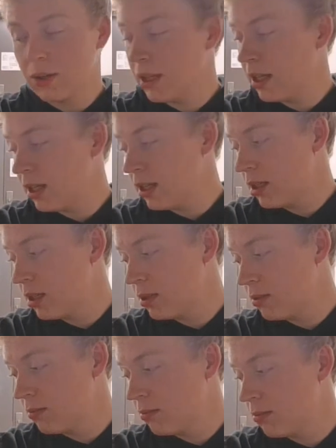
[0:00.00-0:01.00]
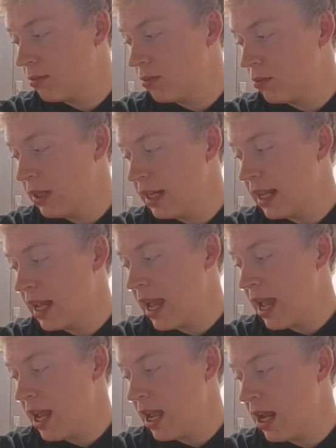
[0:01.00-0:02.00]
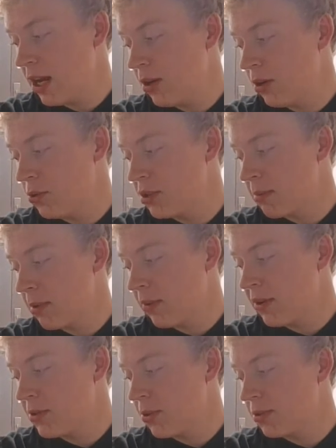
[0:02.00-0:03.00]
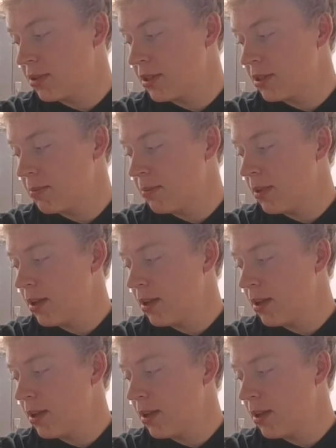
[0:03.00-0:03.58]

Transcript: or like reading ahead or using my resources.